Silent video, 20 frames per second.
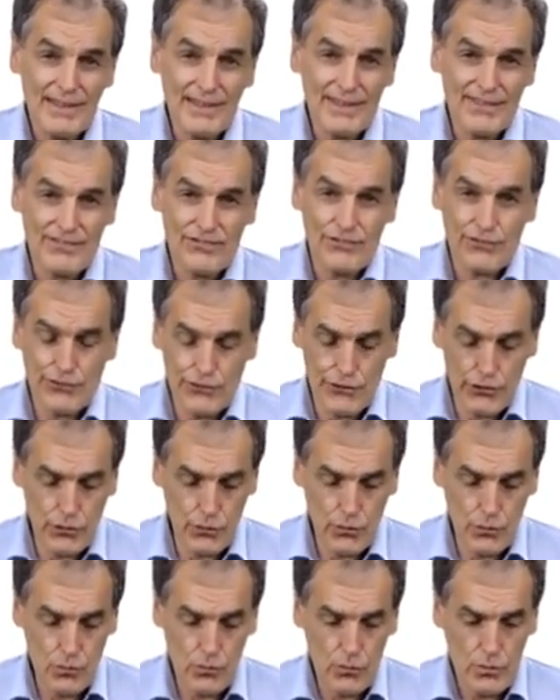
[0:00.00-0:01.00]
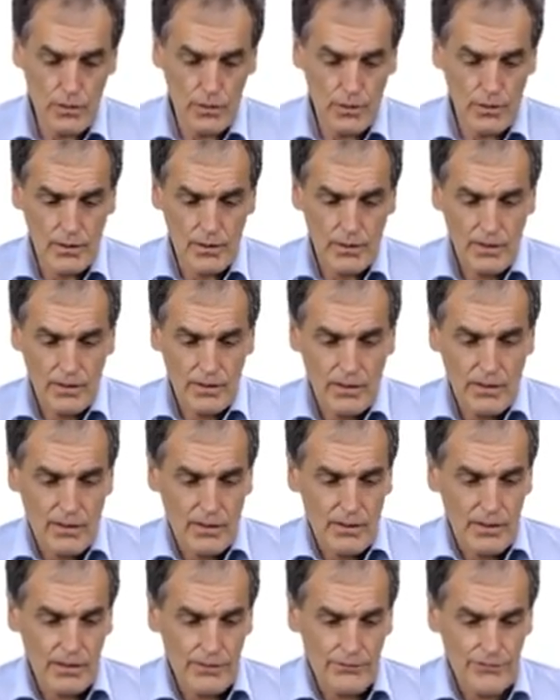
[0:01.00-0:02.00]
It's you
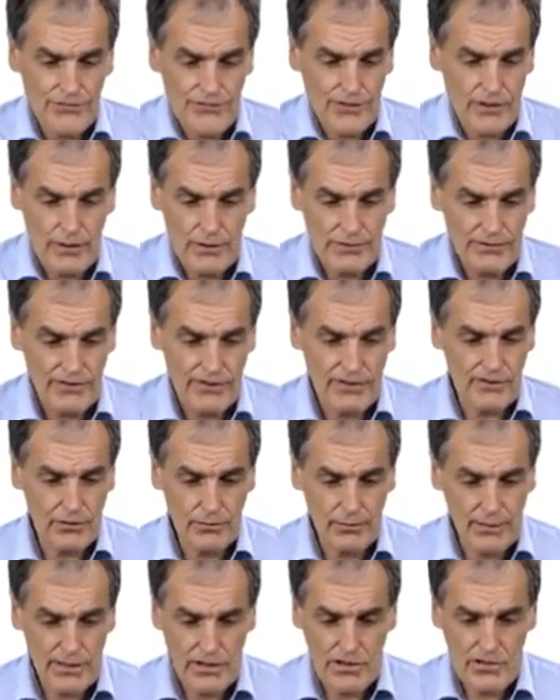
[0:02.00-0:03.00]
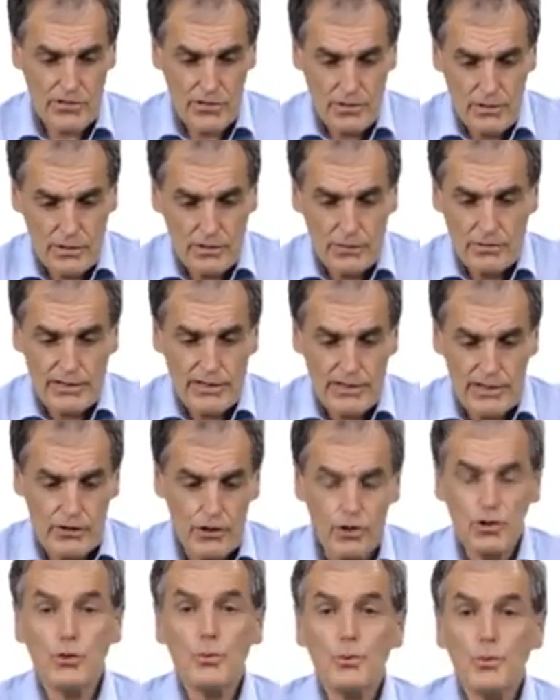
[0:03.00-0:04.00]
in front of situation. Okay,
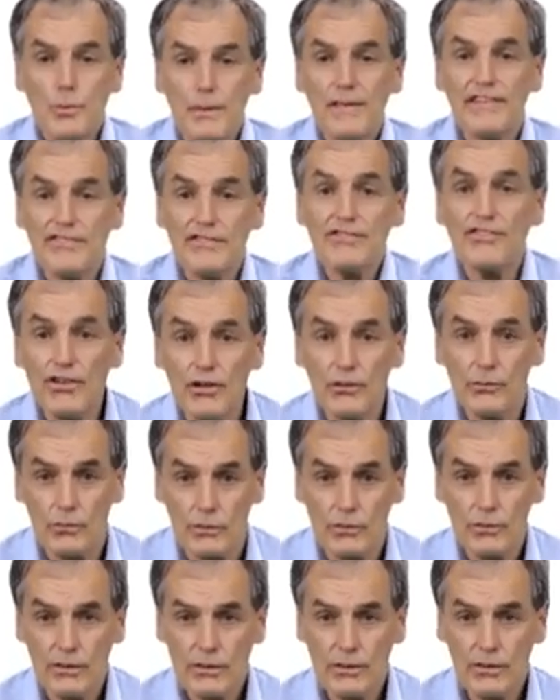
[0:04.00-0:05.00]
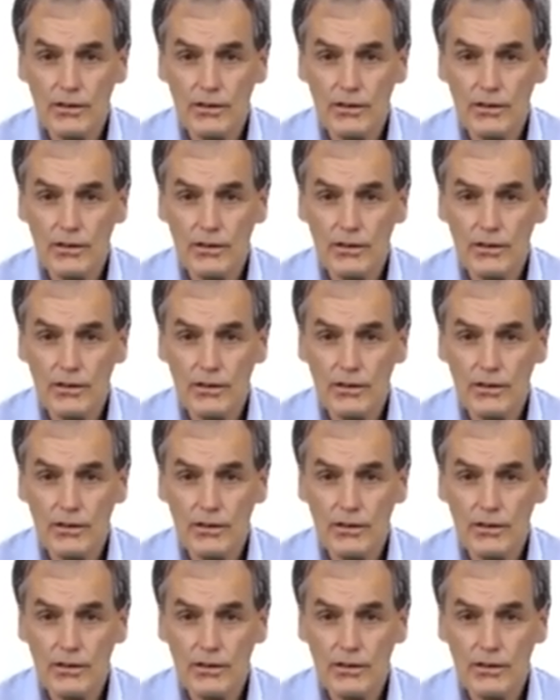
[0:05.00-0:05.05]
you with you.